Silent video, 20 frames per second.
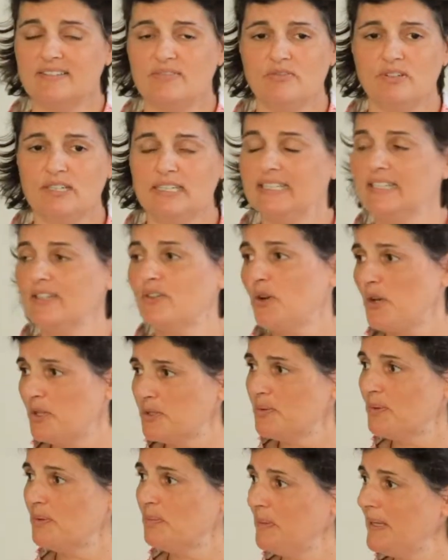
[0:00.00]
really
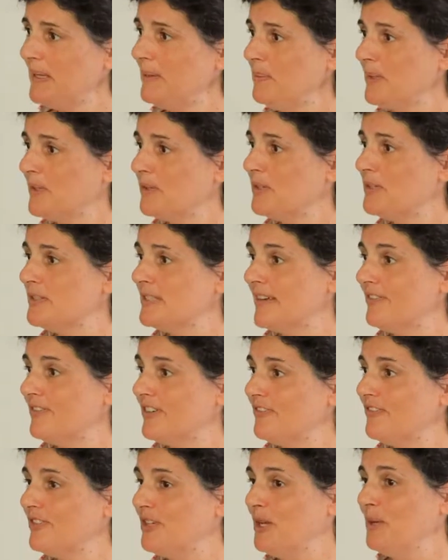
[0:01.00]
cross with me because
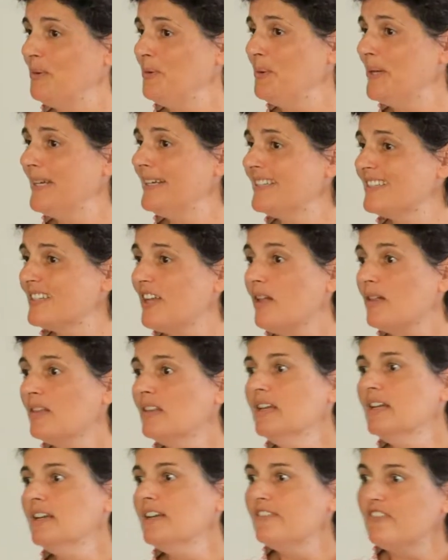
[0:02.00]
every few weeks
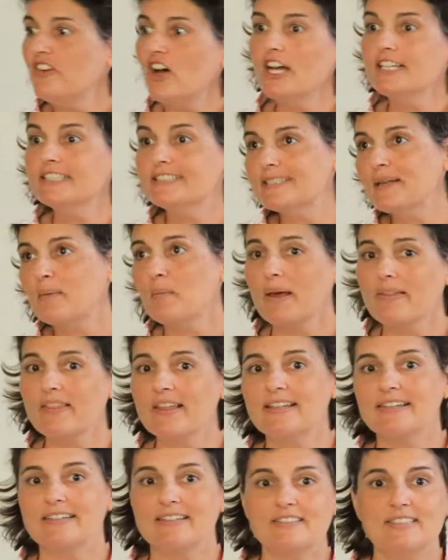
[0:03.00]
I'll find some other
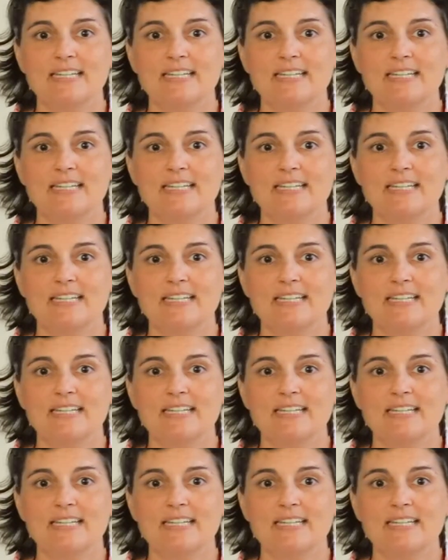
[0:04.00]
little